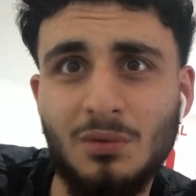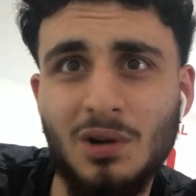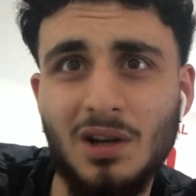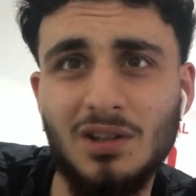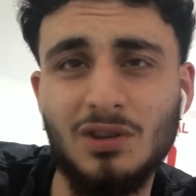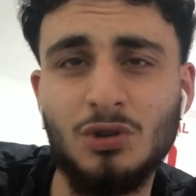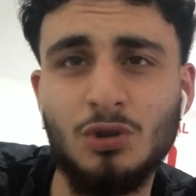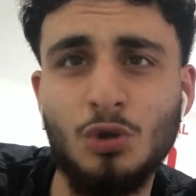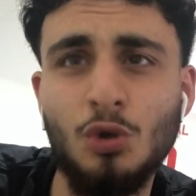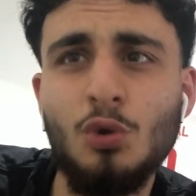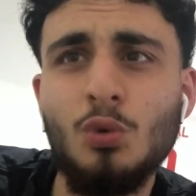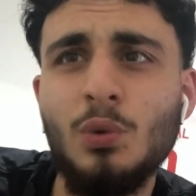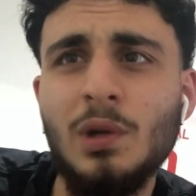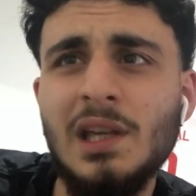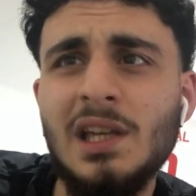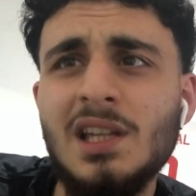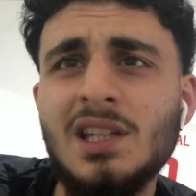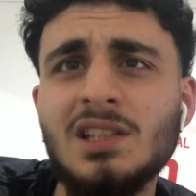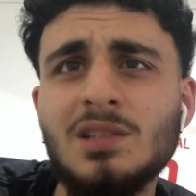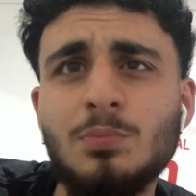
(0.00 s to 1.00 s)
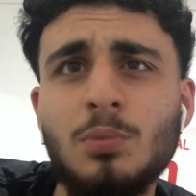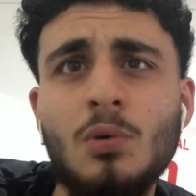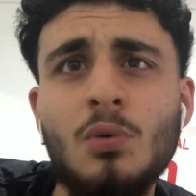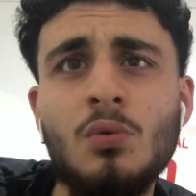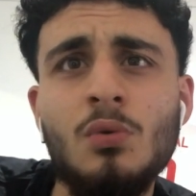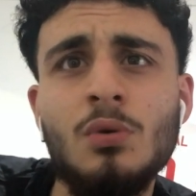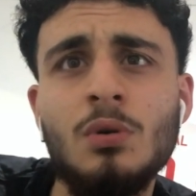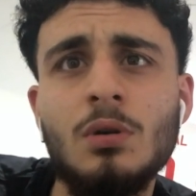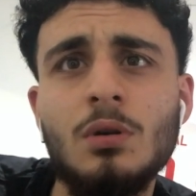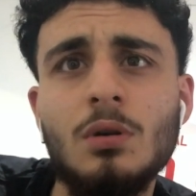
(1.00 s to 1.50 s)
what, 2 weeks, bro?